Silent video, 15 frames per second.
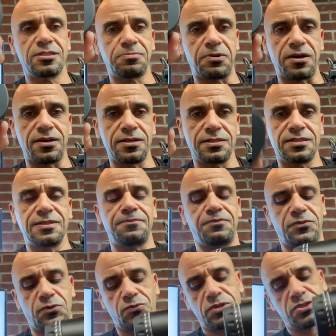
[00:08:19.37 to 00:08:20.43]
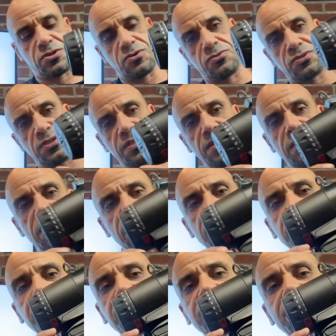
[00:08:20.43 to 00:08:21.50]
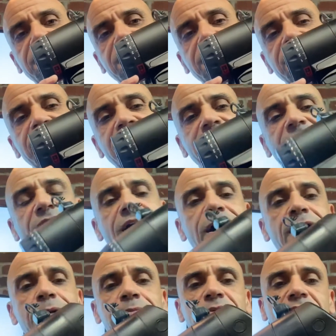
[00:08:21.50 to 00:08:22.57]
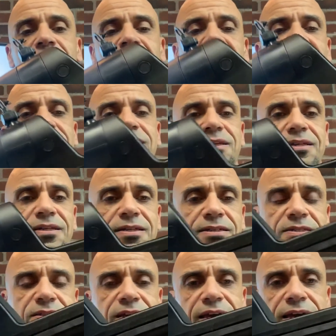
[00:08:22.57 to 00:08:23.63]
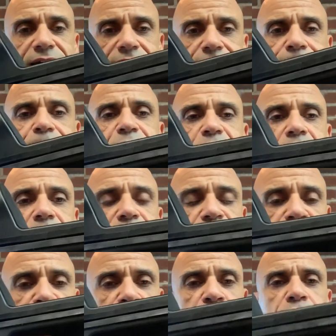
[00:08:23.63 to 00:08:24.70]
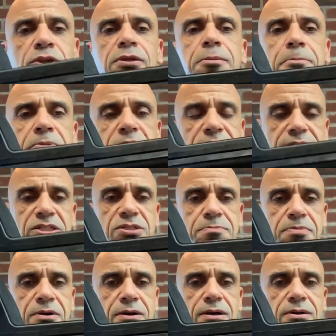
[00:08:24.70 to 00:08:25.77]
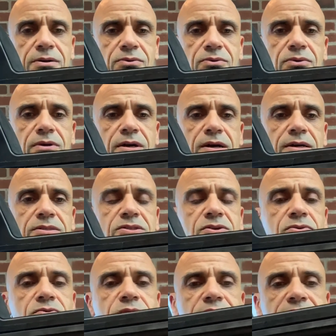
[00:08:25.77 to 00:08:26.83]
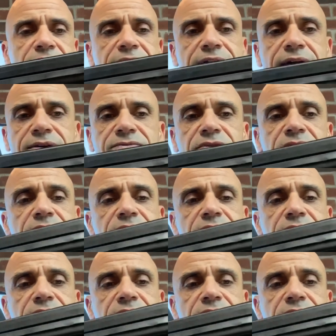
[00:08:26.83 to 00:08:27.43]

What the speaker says: part, which goes here, this is a full production part. So we have